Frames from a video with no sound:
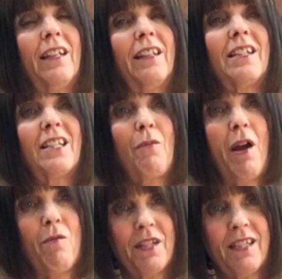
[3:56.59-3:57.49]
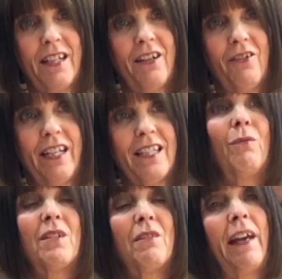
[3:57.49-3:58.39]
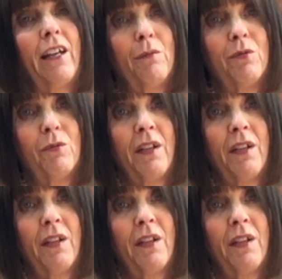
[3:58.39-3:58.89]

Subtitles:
the Square One series was available